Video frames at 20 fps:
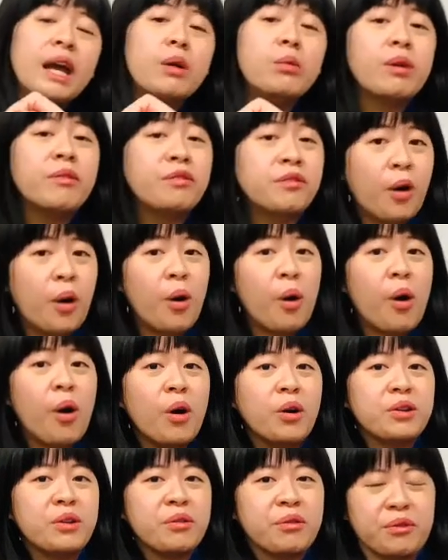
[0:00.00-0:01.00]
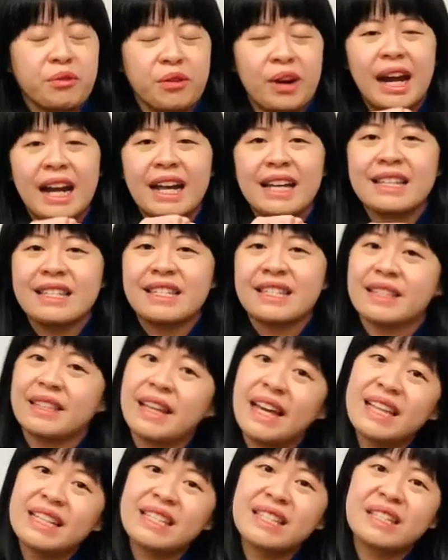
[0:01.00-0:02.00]
with all your friends,
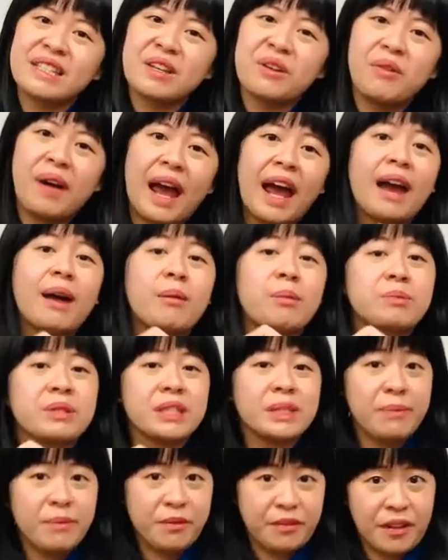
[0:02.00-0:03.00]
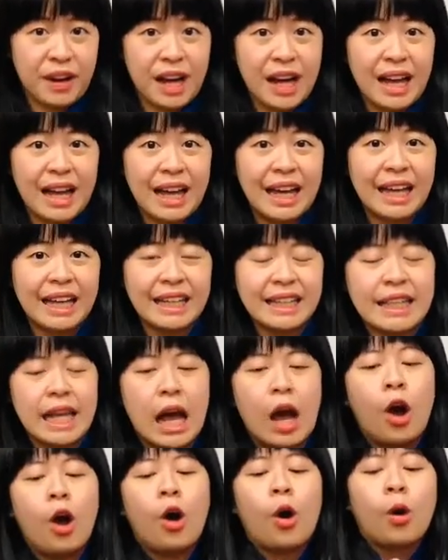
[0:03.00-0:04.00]
let's go have some
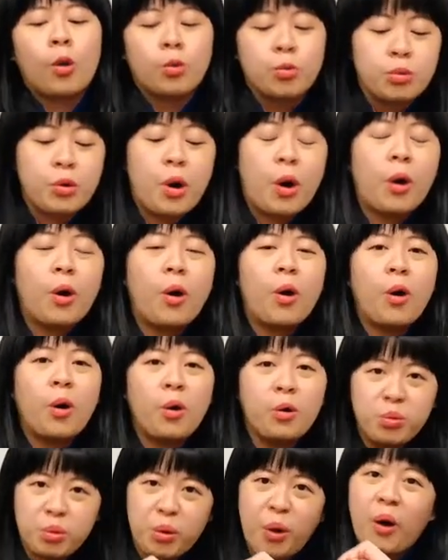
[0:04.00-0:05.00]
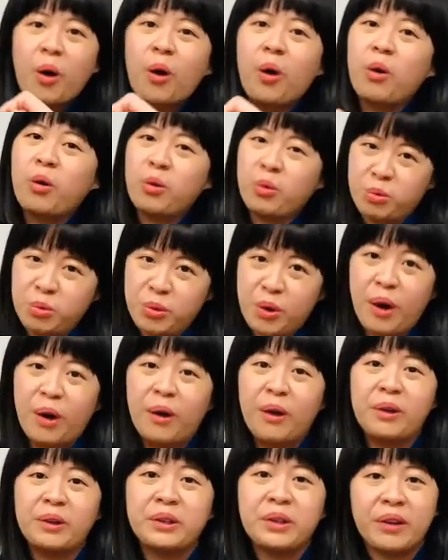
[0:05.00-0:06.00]
fun. Roll, roll,
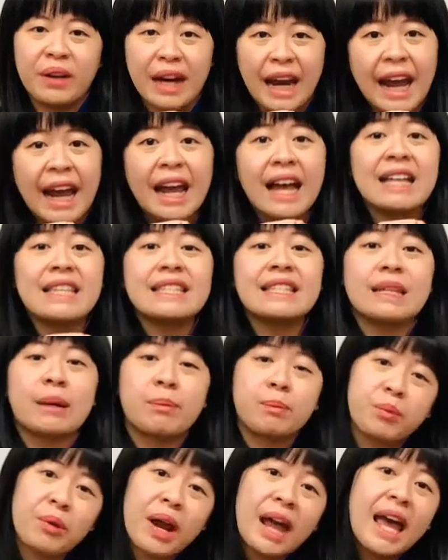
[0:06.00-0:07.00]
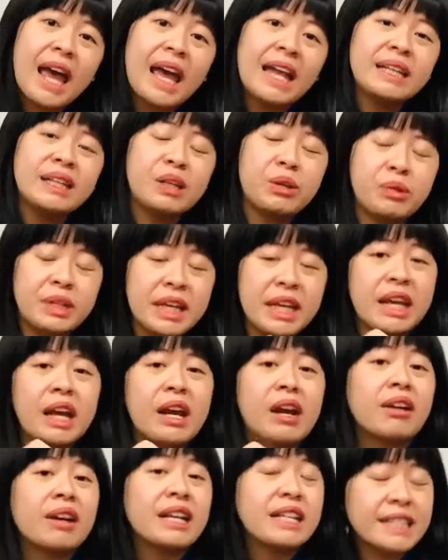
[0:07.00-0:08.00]
roll your hands, a brand new
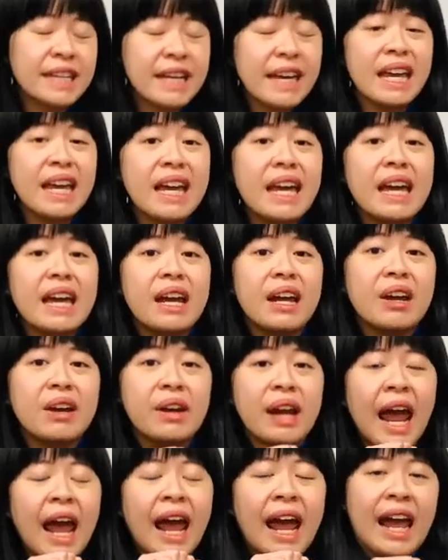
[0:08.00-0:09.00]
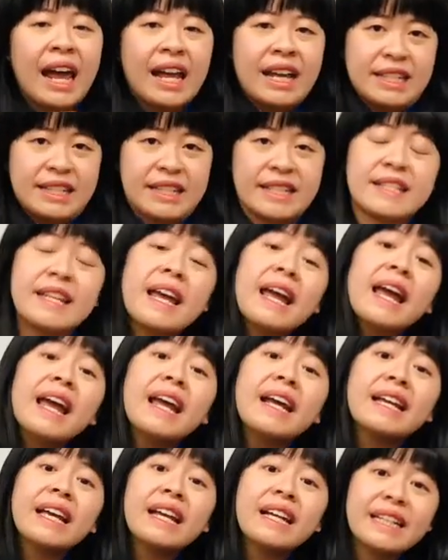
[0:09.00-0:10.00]
year is here.
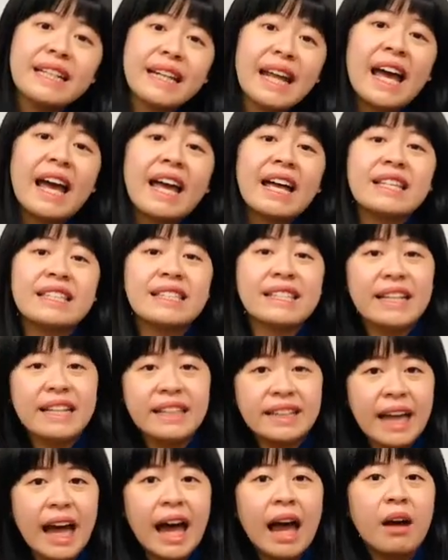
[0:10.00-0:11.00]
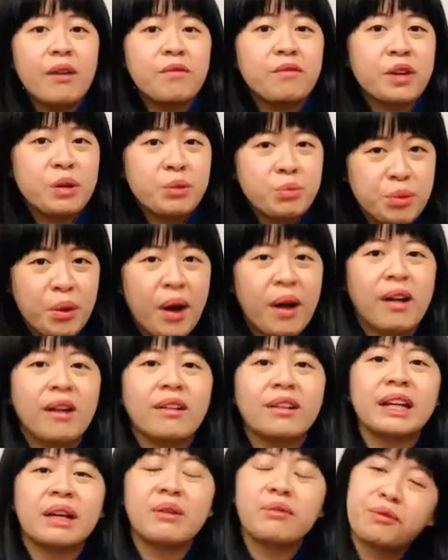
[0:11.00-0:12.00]
Singing, dancing, laughing,
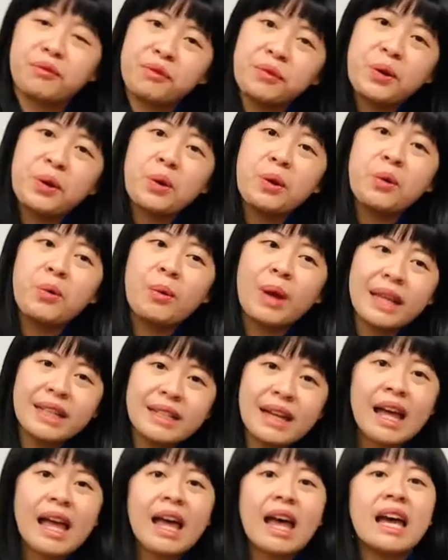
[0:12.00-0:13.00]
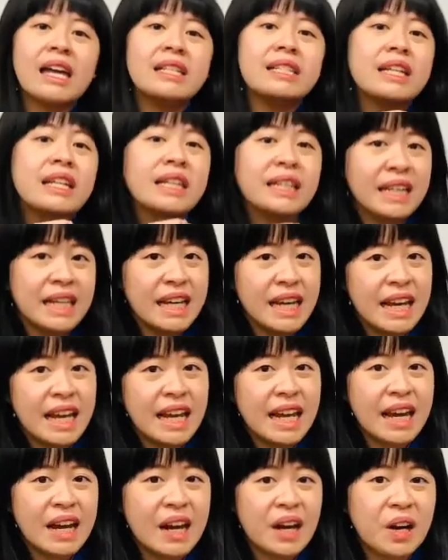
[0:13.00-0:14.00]
rolling through another
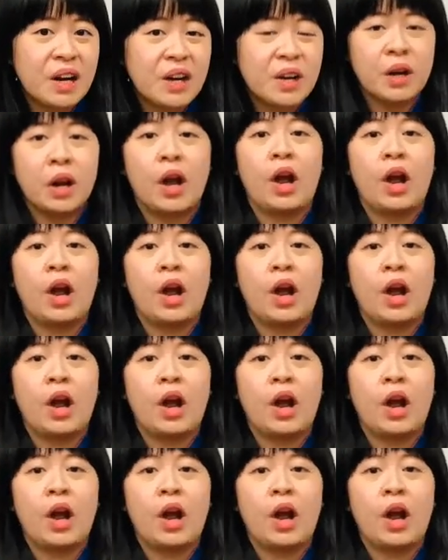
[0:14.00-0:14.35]
year.